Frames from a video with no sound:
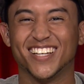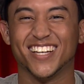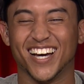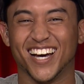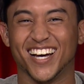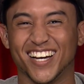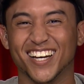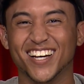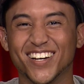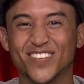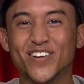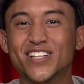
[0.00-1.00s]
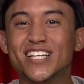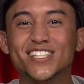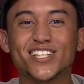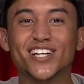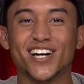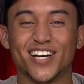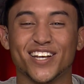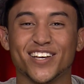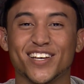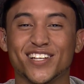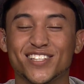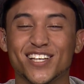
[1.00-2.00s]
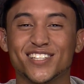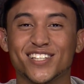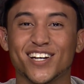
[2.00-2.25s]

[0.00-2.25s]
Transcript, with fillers: yeah, but it's good. It's it's